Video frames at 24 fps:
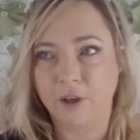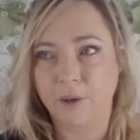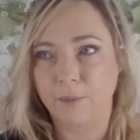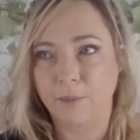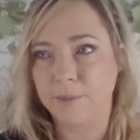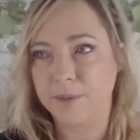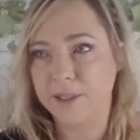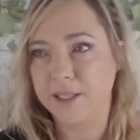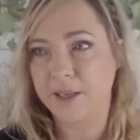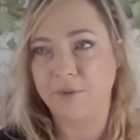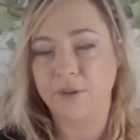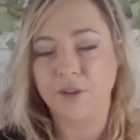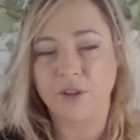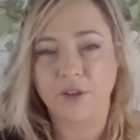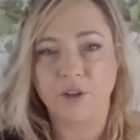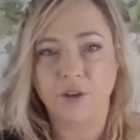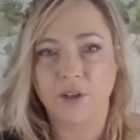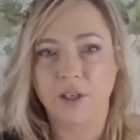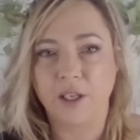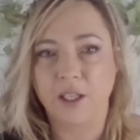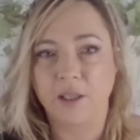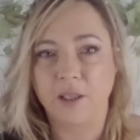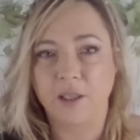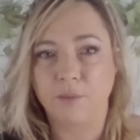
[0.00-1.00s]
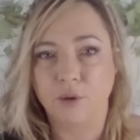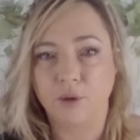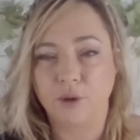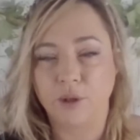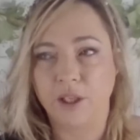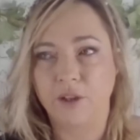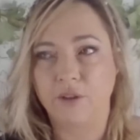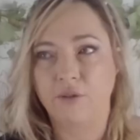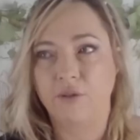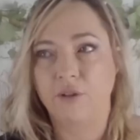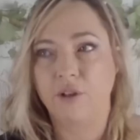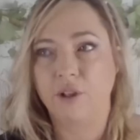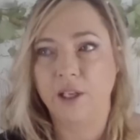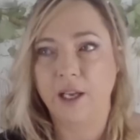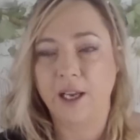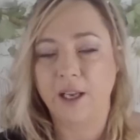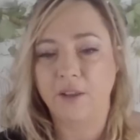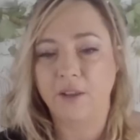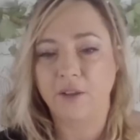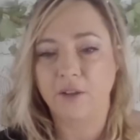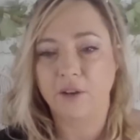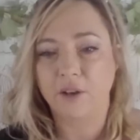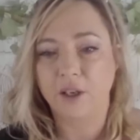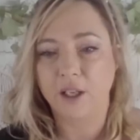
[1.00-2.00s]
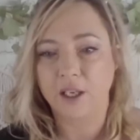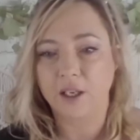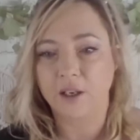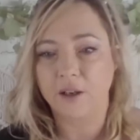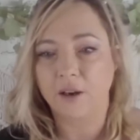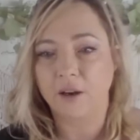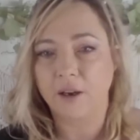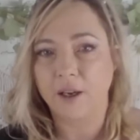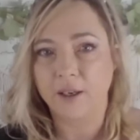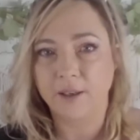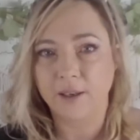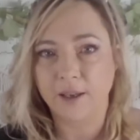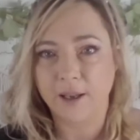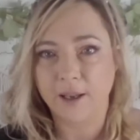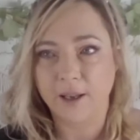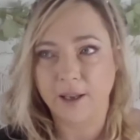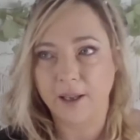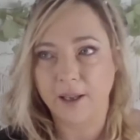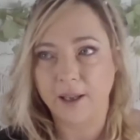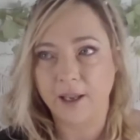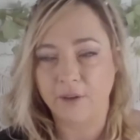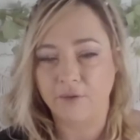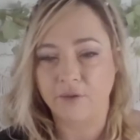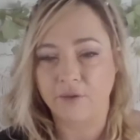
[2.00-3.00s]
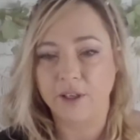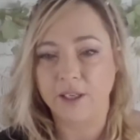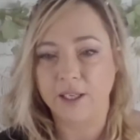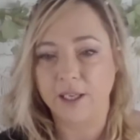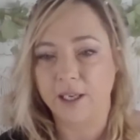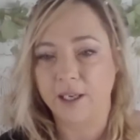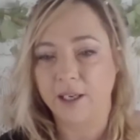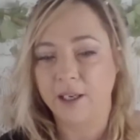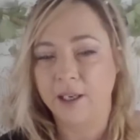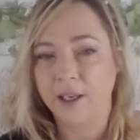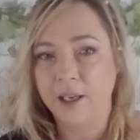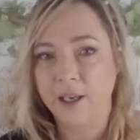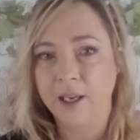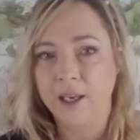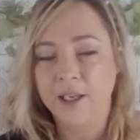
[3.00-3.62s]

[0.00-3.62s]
from 7:30 in the morning through to 8:30 at night every day.